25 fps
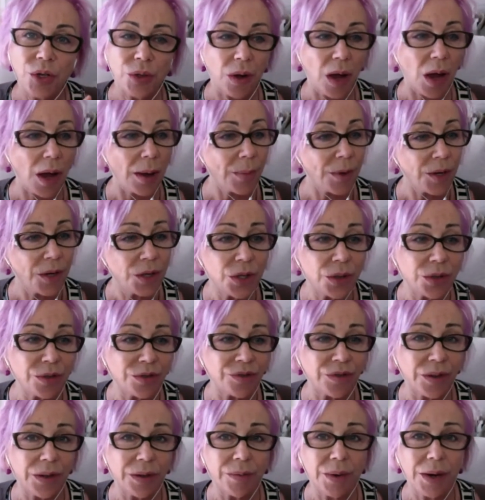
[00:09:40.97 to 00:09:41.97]
I'm going to do a
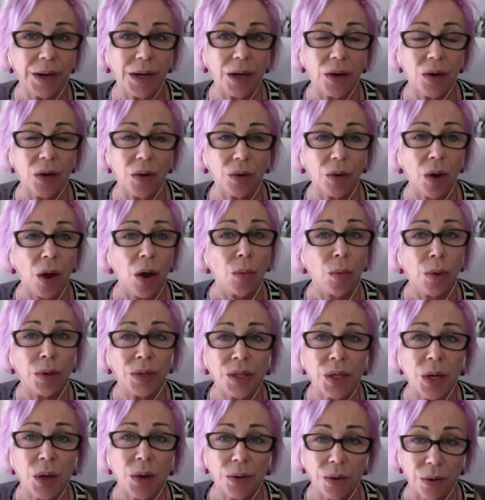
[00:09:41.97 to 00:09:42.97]
free reading on what's
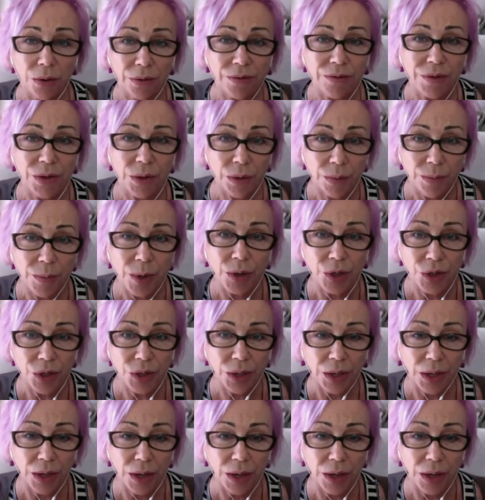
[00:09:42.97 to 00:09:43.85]
going on for you emotionally.